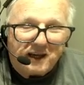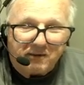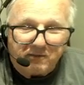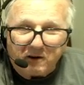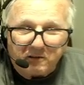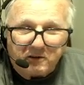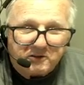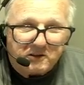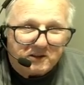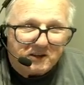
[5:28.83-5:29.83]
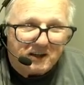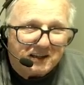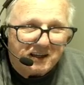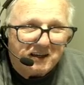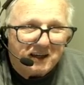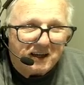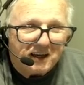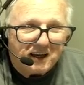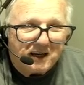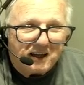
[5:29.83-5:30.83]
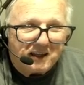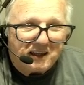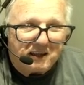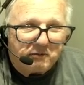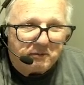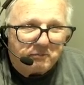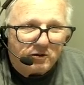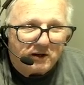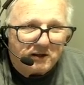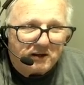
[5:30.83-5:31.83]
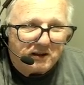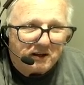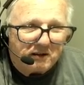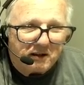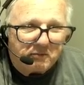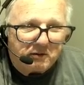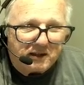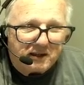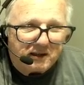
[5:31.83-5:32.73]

If all of those are selected, then we put then we